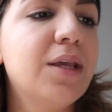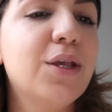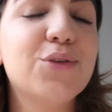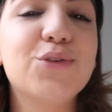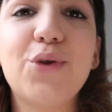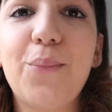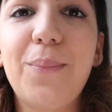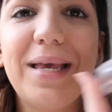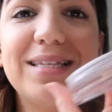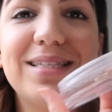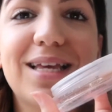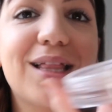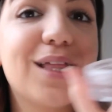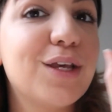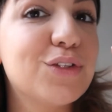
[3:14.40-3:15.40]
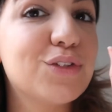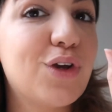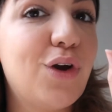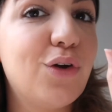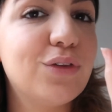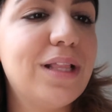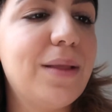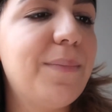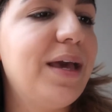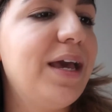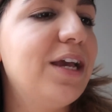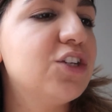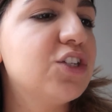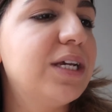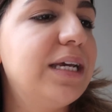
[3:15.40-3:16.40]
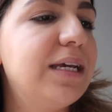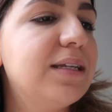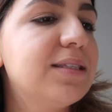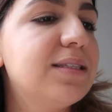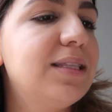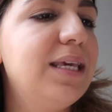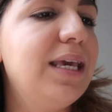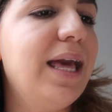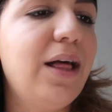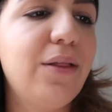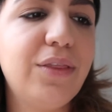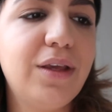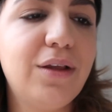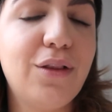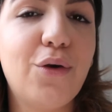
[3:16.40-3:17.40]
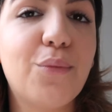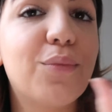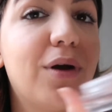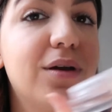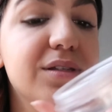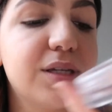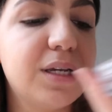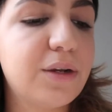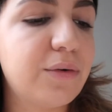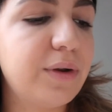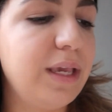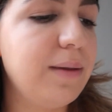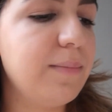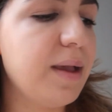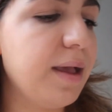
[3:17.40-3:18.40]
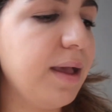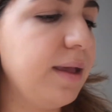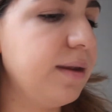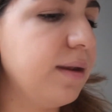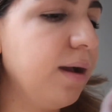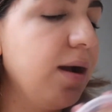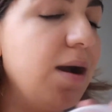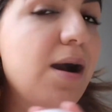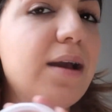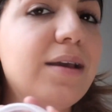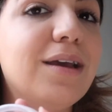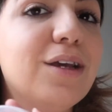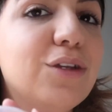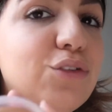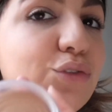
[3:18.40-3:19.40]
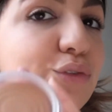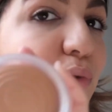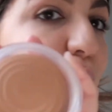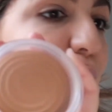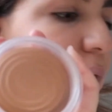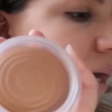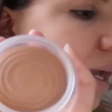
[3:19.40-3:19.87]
so basically it's called Le Beige. It's the Healthy Glow Bronzing Cream, and I adore